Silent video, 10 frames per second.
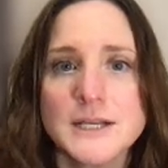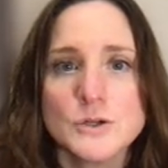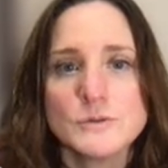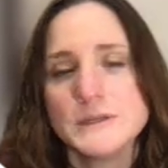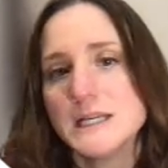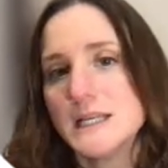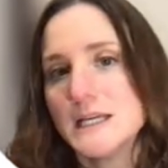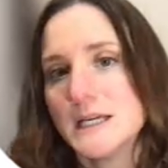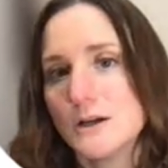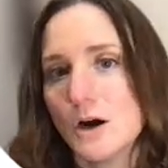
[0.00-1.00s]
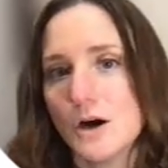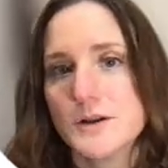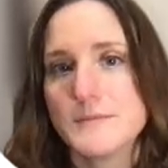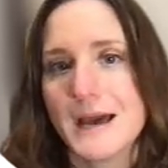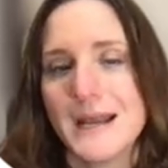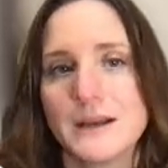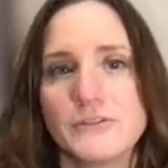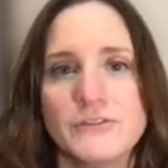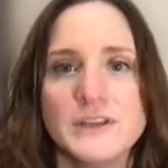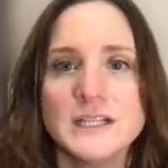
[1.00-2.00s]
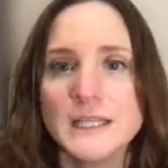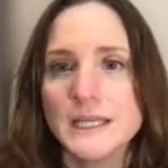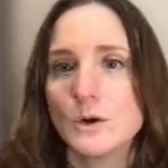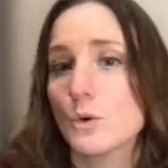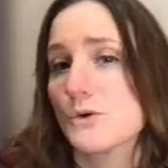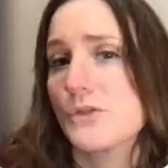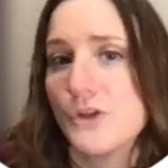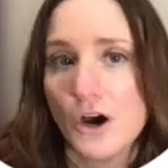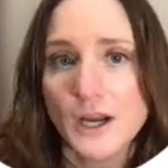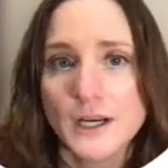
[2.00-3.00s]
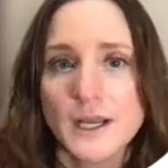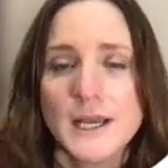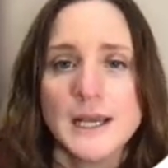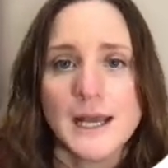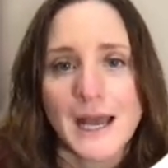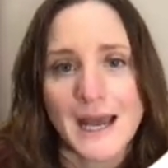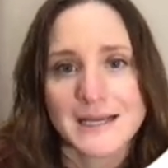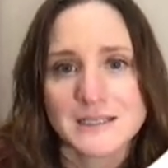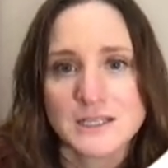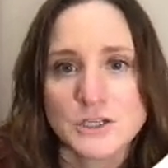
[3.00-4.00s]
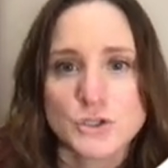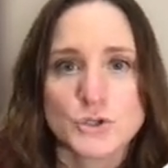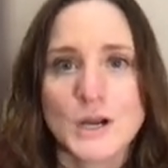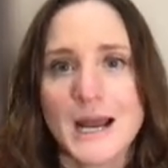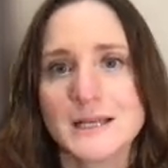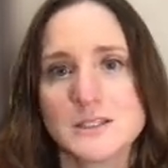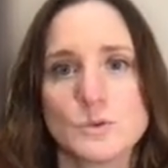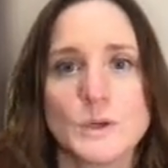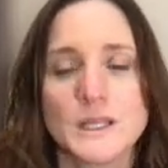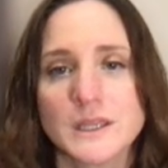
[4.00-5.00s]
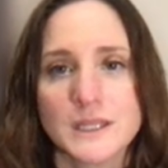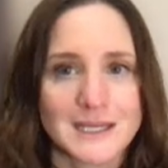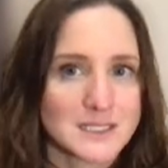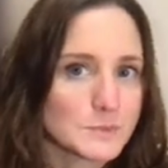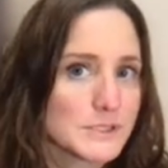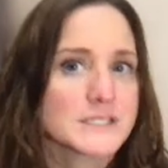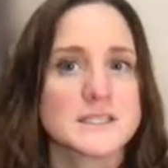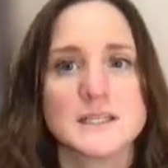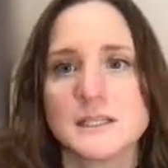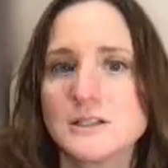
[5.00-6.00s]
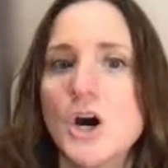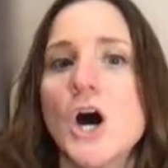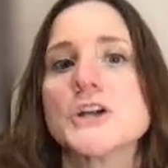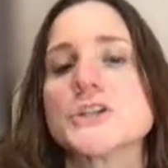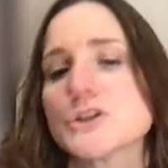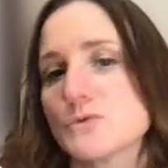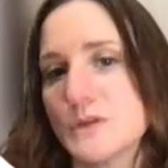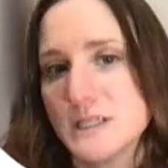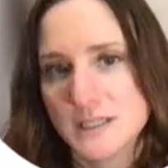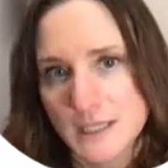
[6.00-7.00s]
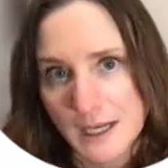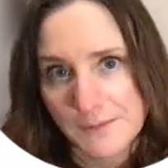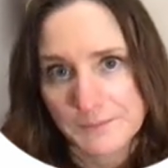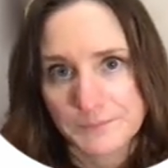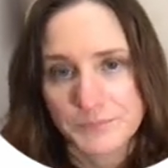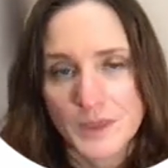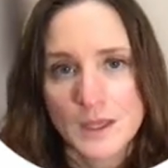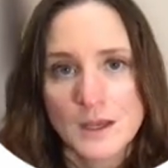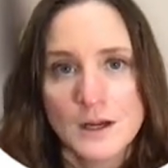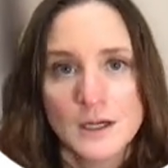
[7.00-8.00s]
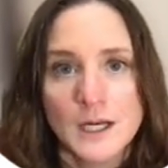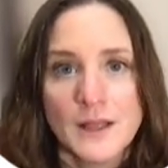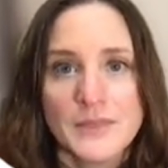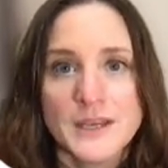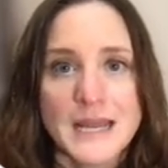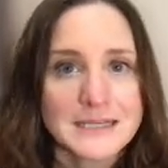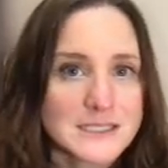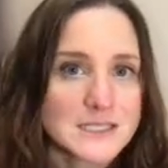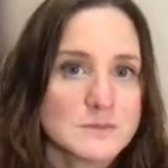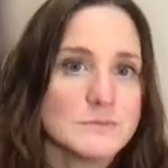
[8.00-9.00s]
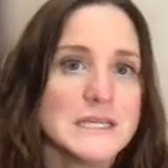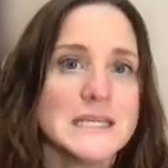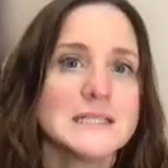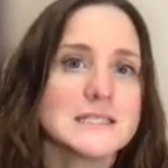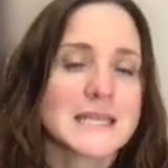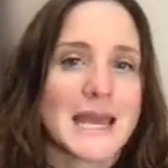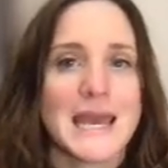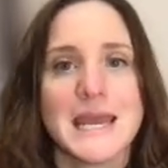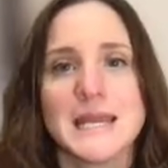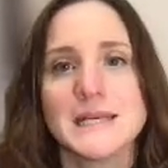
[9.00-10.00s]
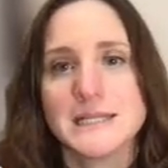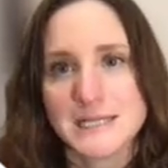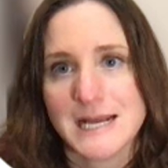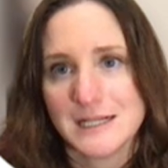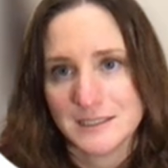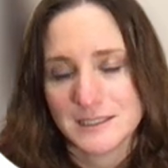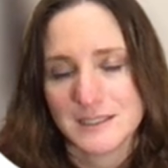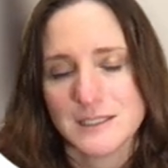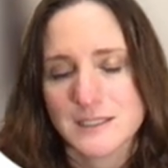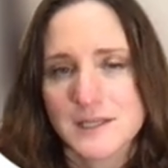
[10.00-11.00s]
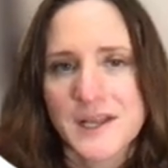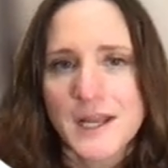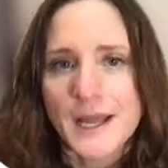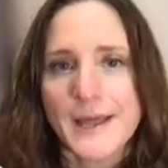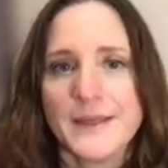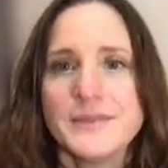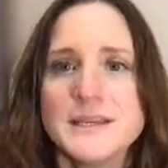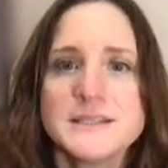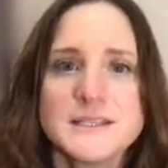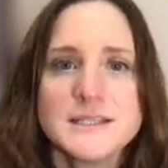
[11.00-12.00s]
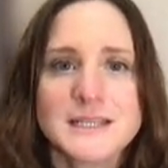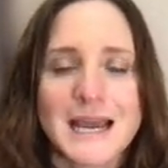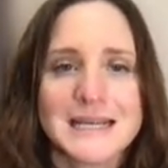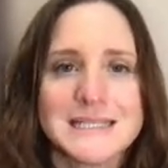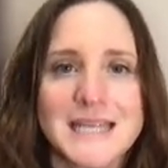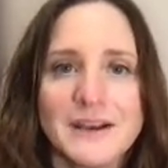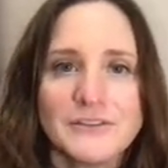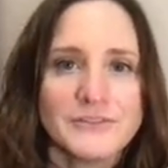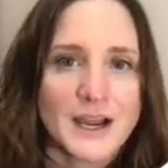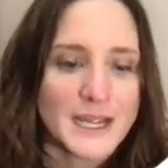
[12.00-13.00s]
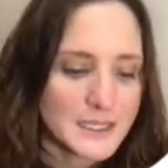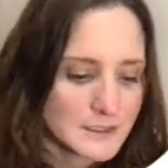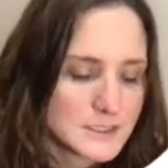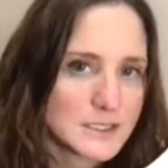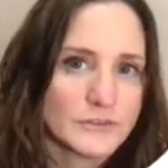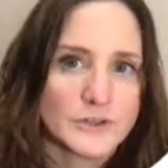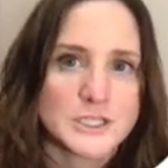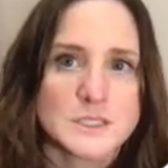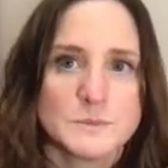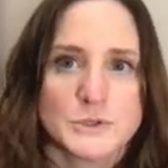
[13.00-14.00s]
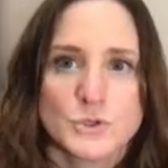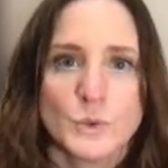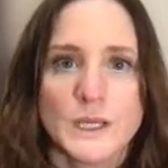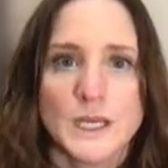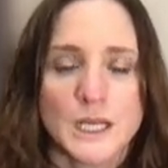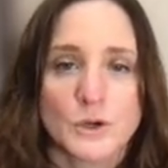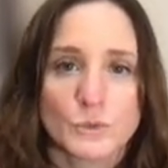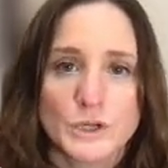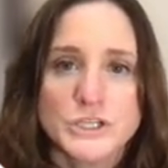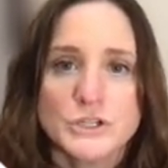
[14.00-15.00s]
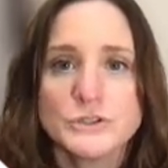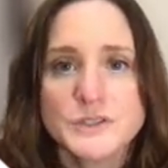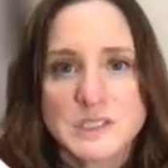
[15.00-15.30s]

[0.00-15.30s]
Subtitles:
intermediate, automatic feeling or thought as contrast with explicit, conscious reasoning. The next is means end analysis. And this is identifying the difference between an original